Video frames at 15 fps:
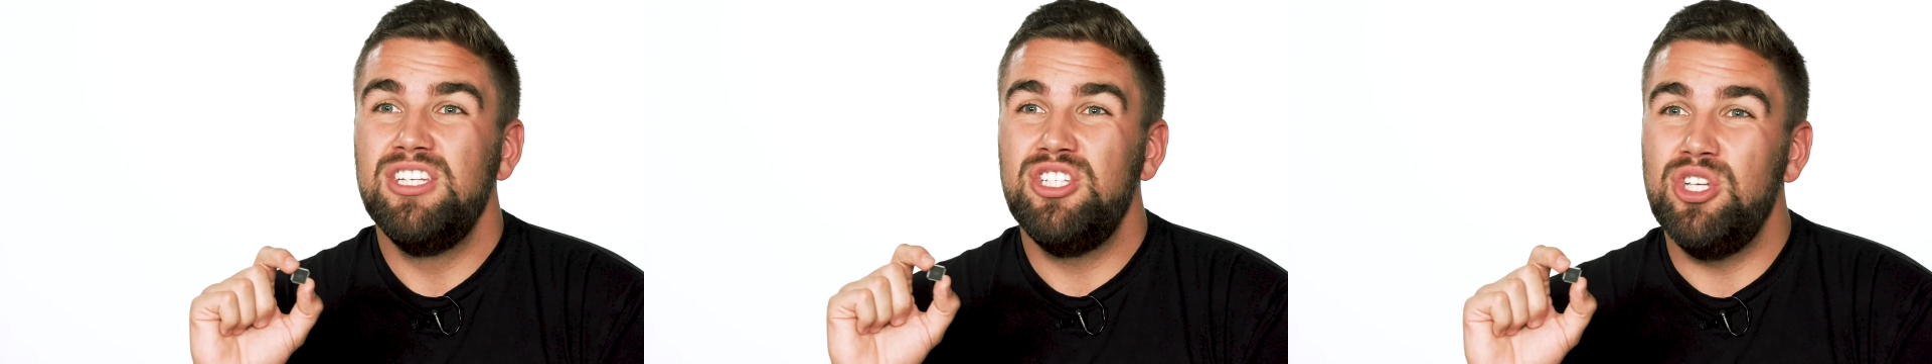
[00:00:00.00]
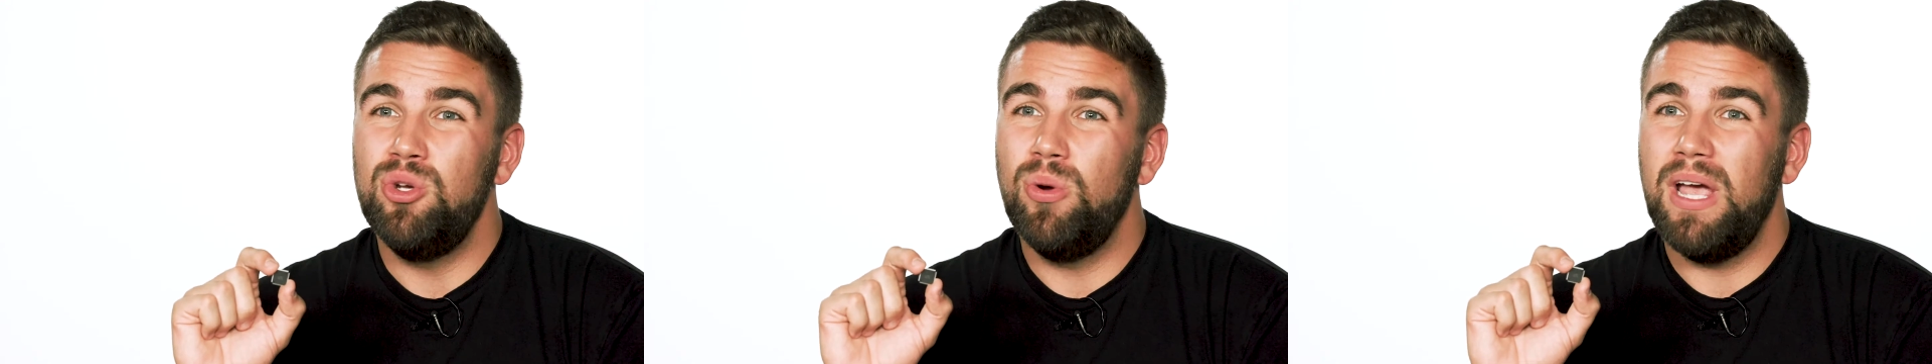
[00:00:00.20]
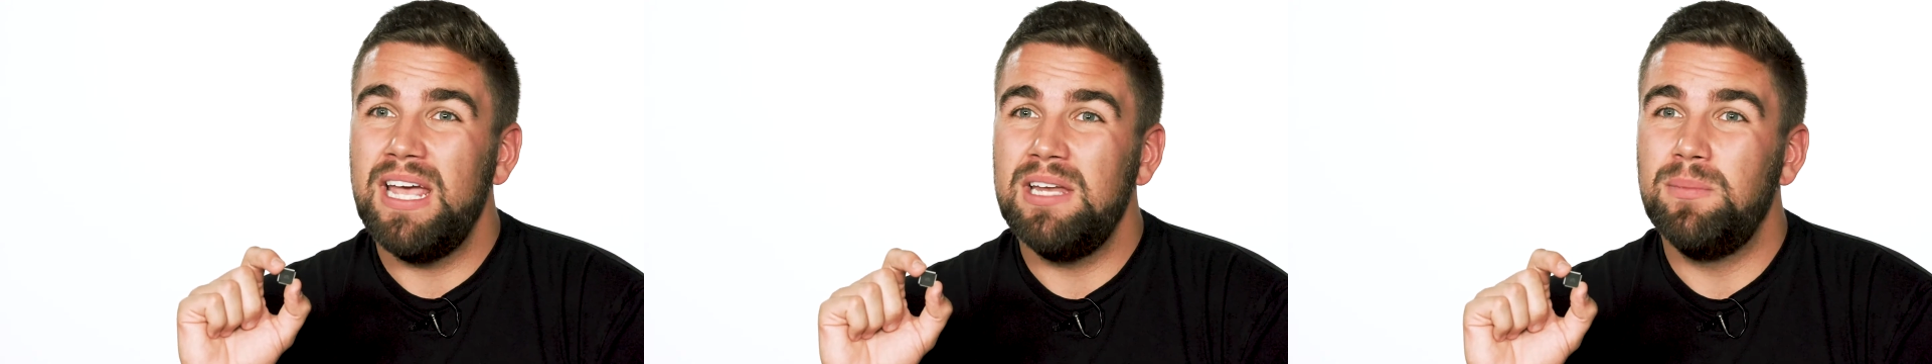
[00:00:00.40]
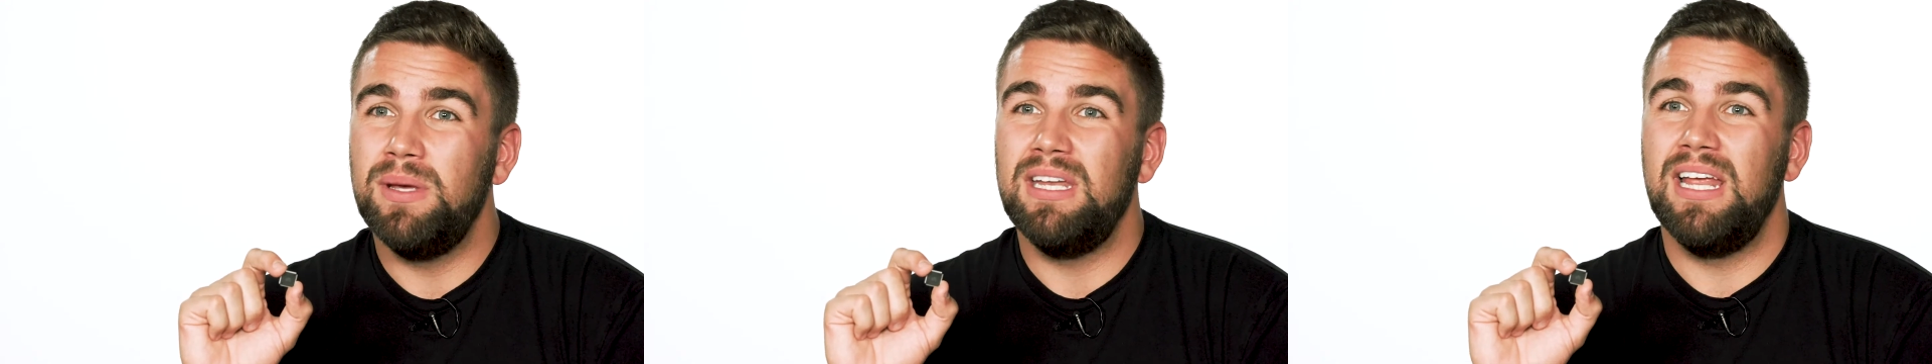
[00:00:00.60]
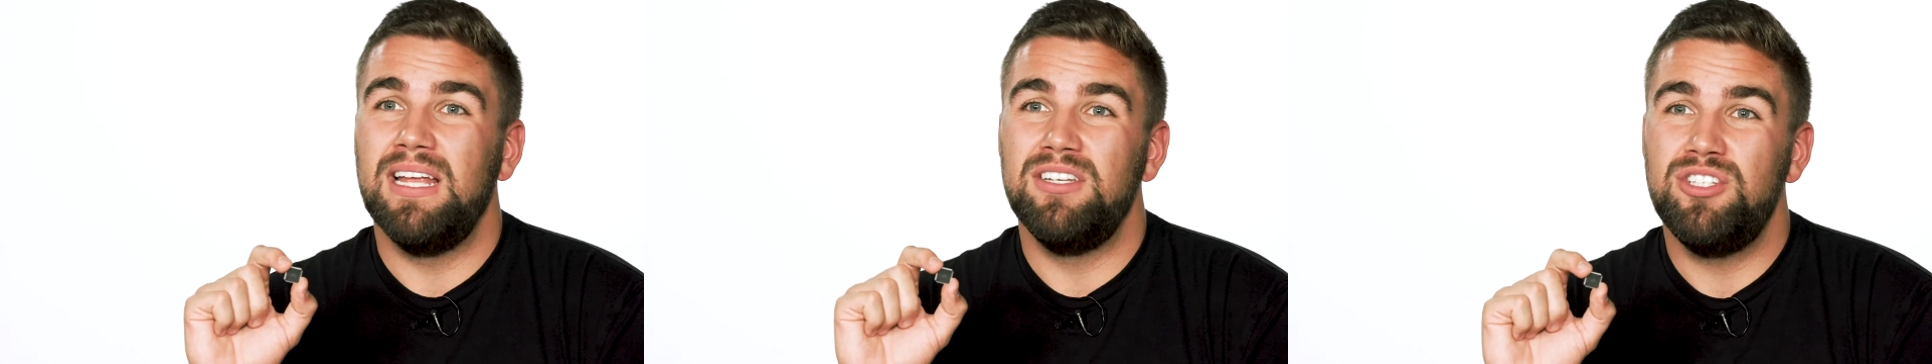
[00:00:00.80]
two
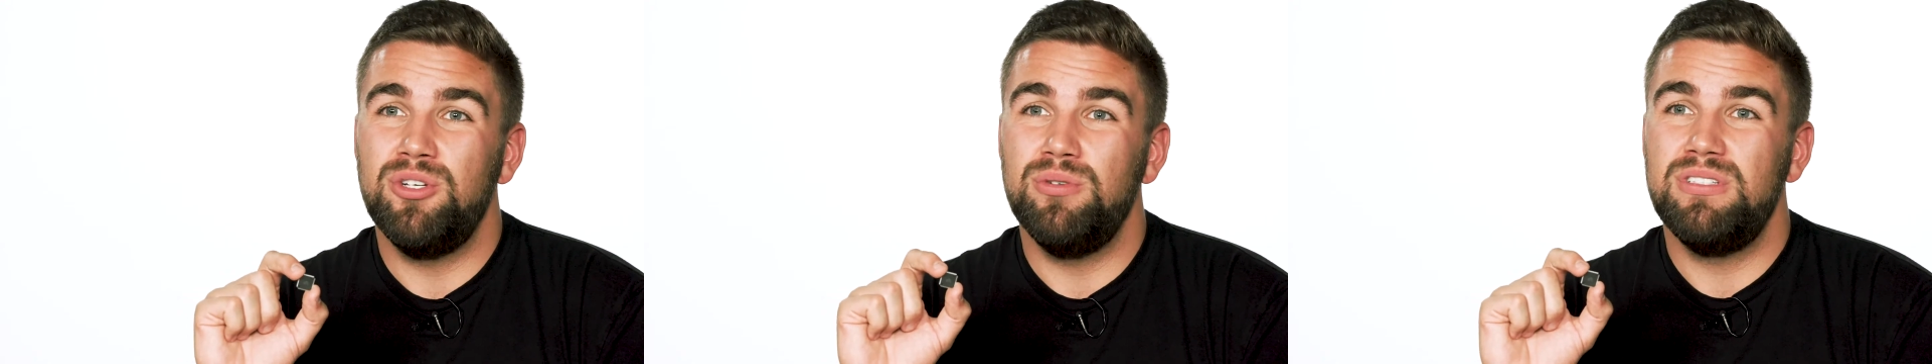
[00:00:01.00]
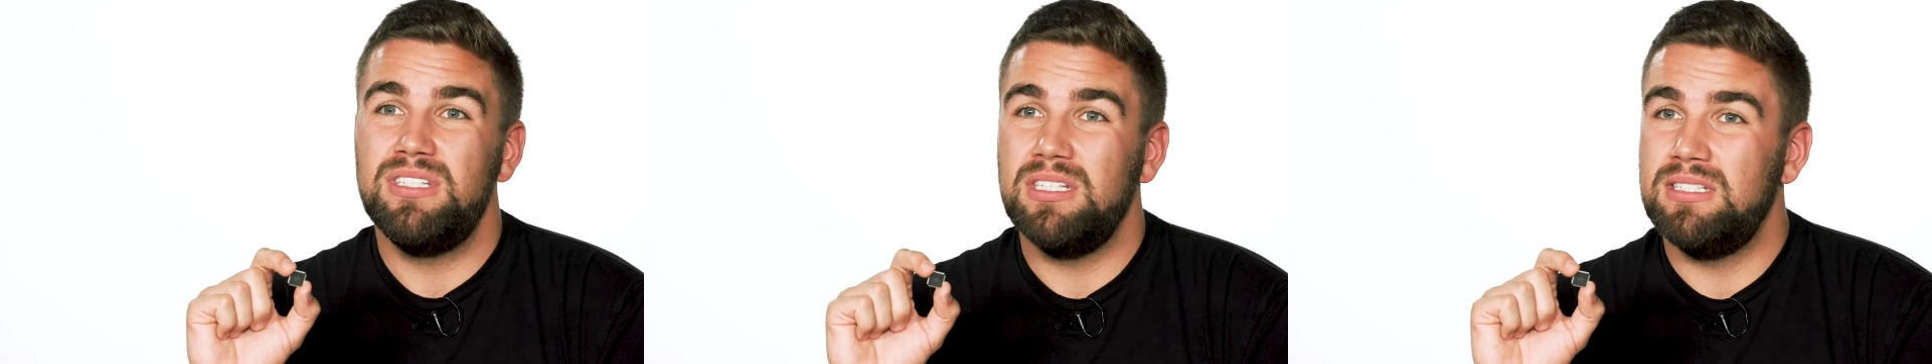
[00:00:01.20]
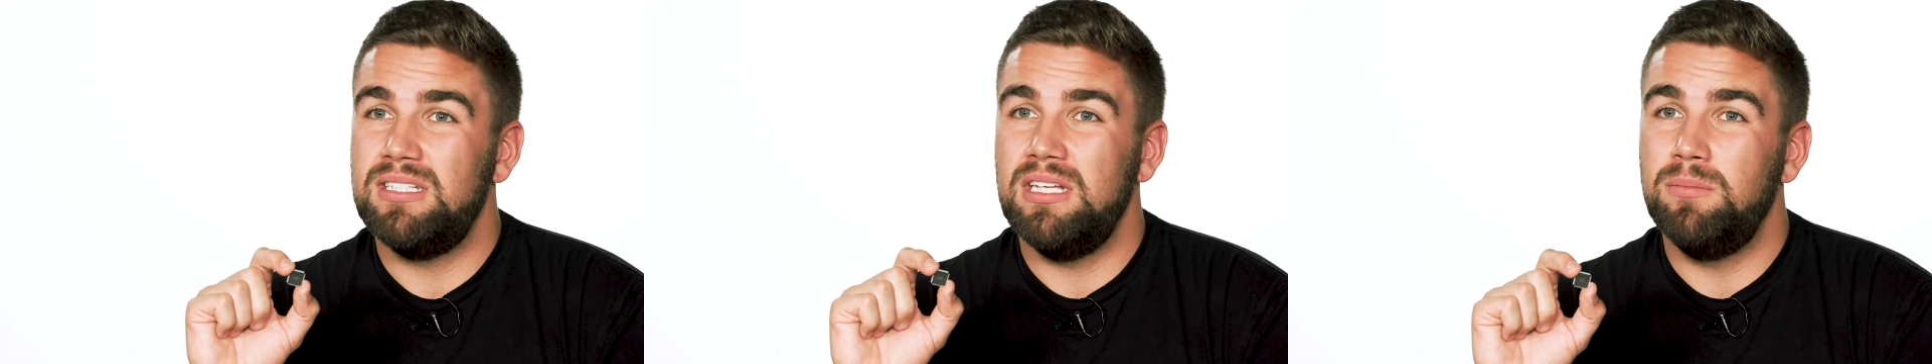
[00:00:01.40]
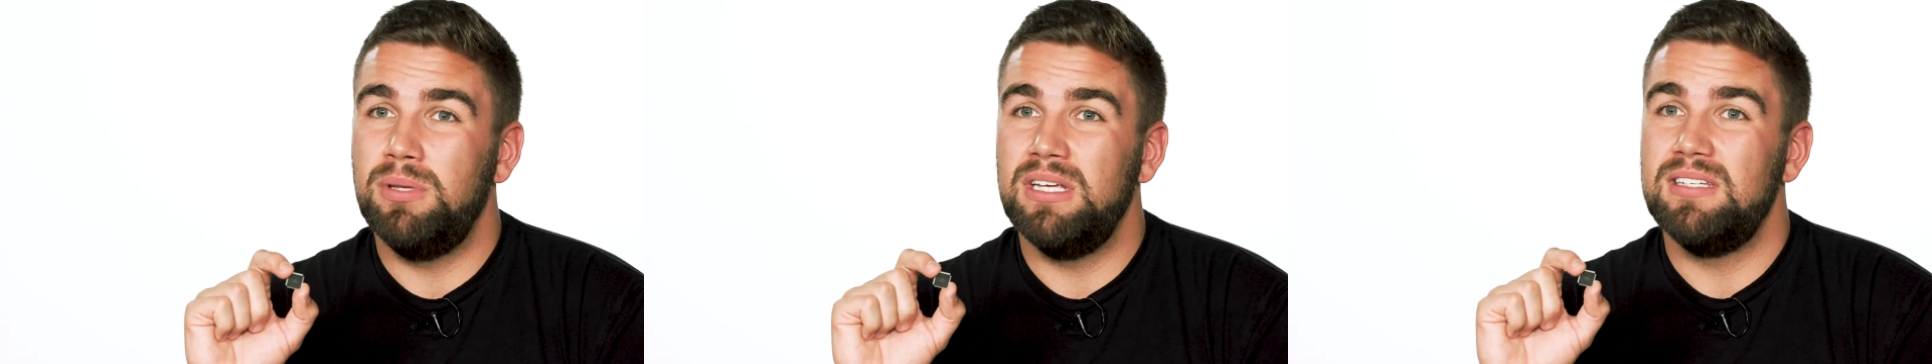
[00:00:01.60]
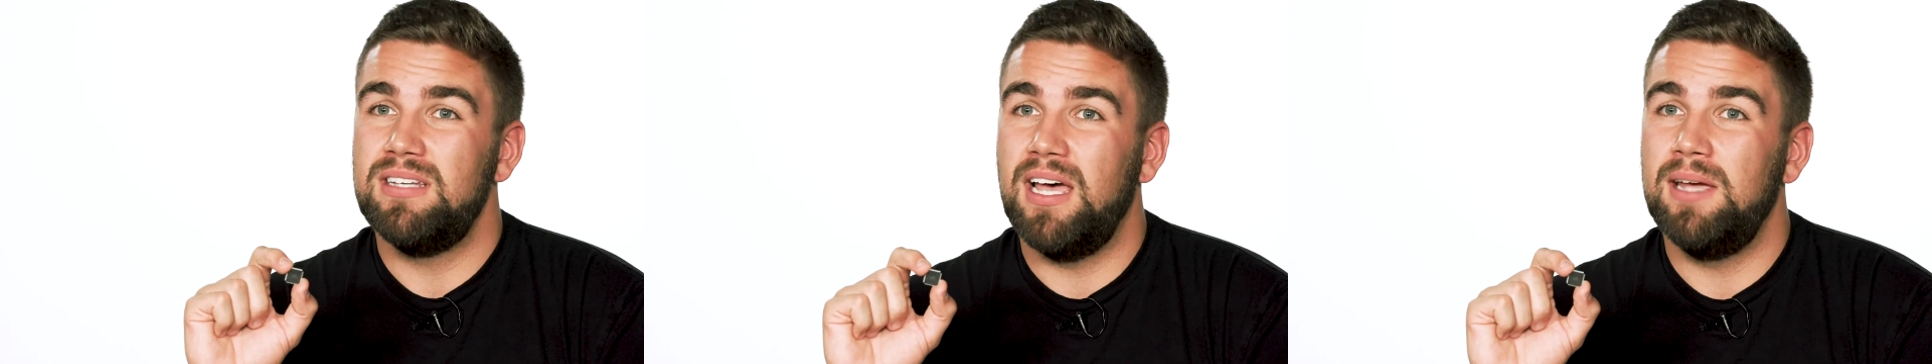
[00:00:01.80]
8-bit and two 16-bit